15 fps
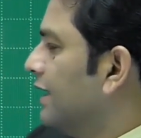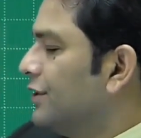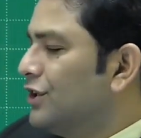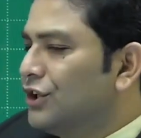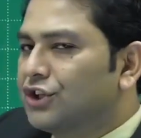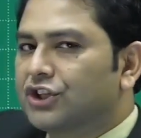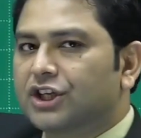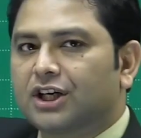
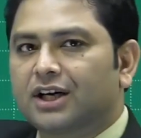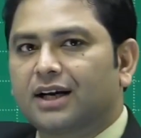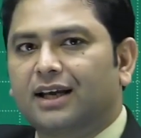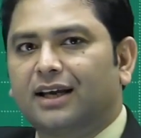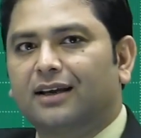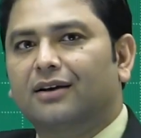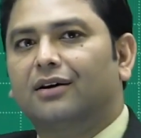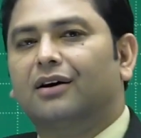the
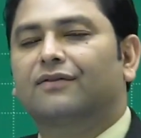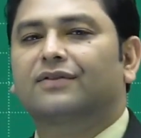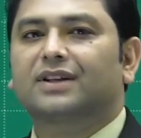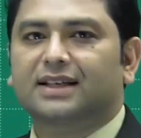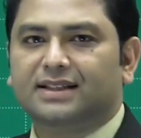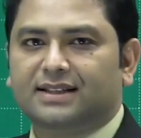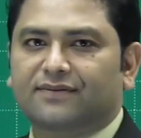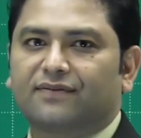journey of
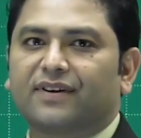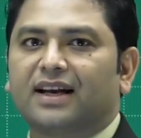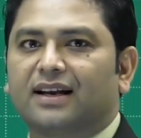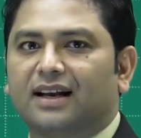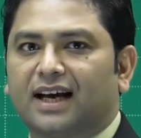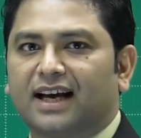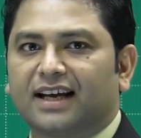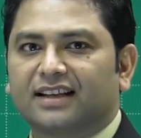this field
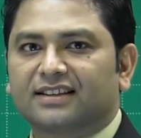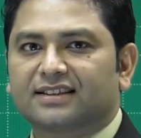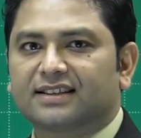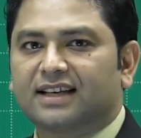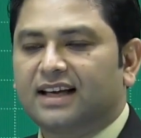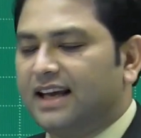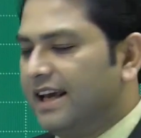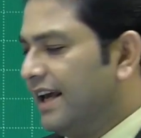line
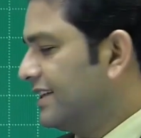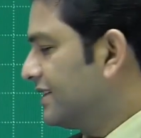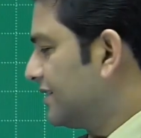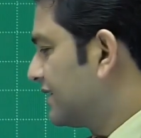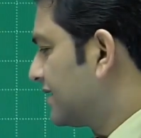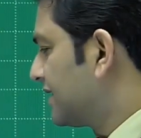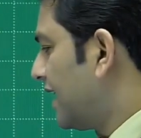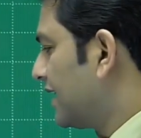as
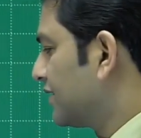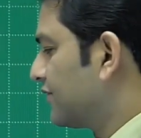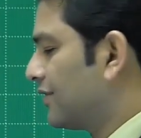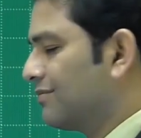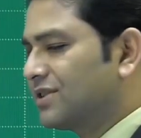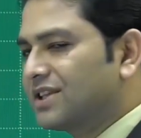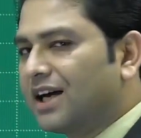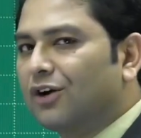it starts
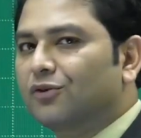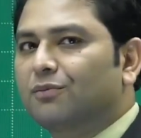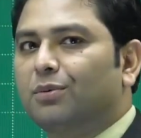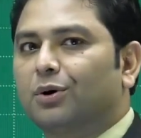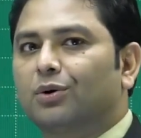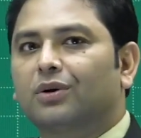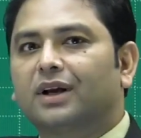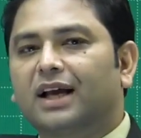from south
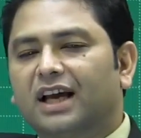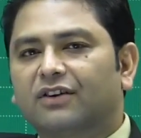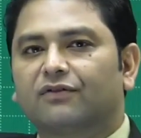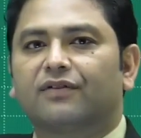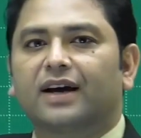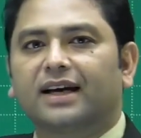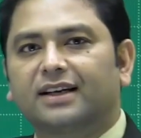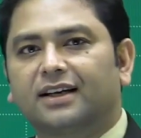pole and
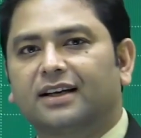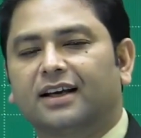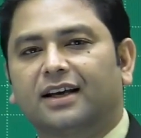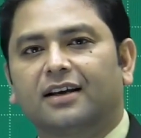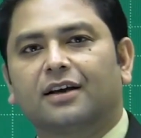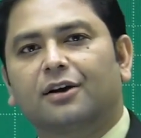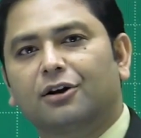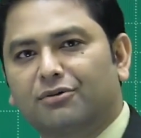
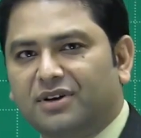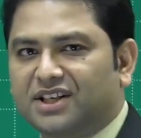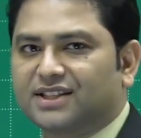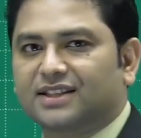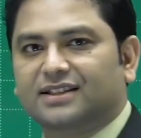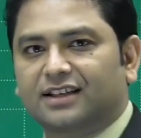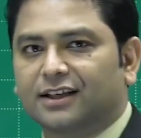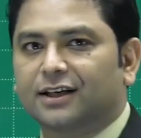finally
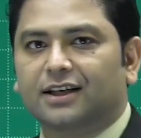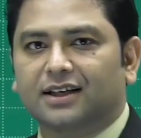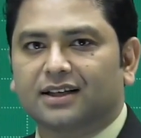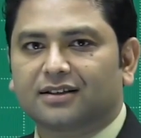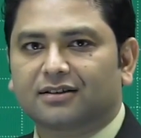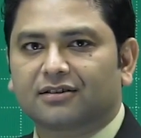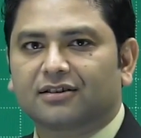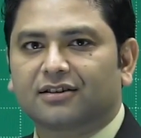reaches the north.